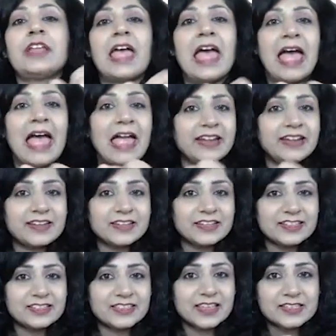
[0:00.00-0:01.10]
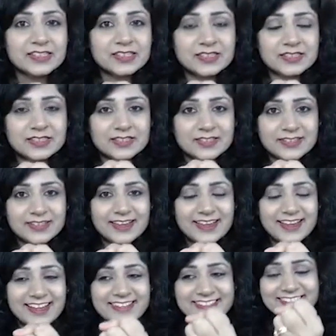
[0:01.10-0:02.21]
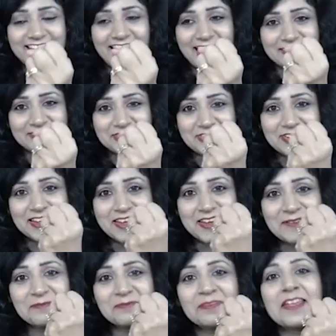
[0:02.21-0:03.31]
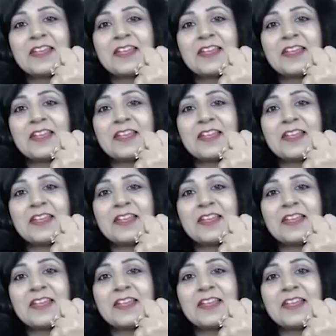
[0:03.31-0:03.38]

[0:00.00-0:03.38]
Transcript: and this is actually